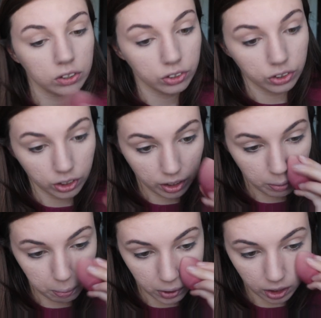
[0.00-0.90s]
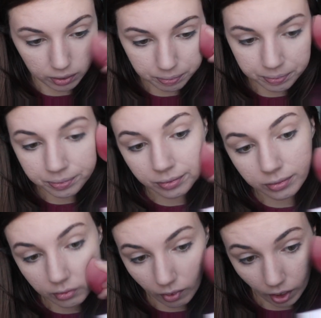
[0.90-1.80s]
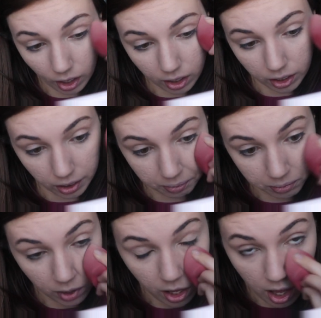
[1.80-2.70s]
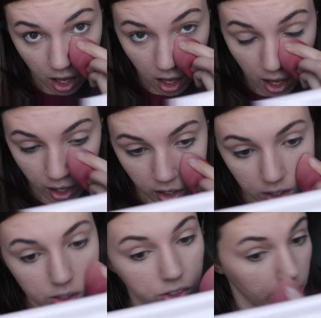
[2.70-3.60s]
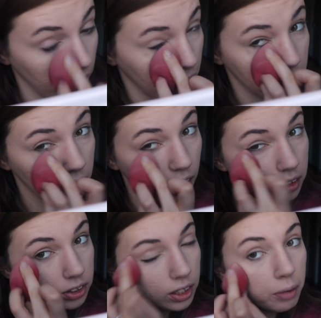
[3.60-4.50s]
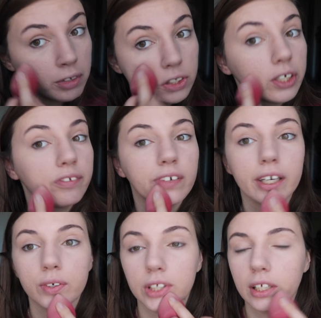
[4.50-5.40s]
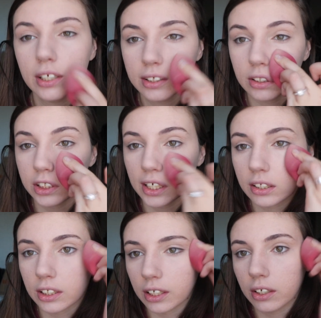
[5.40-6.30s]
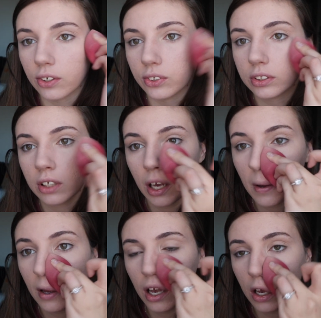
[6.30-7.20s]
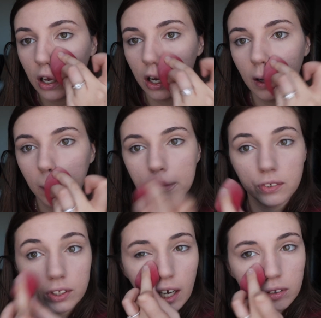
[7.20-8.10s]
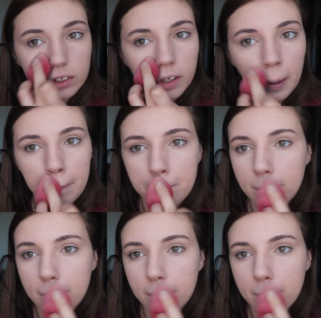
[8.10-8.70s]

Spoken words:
look, but you know. So yeah, I'm in the shade Fair, which I think that's as light as it goes for that one.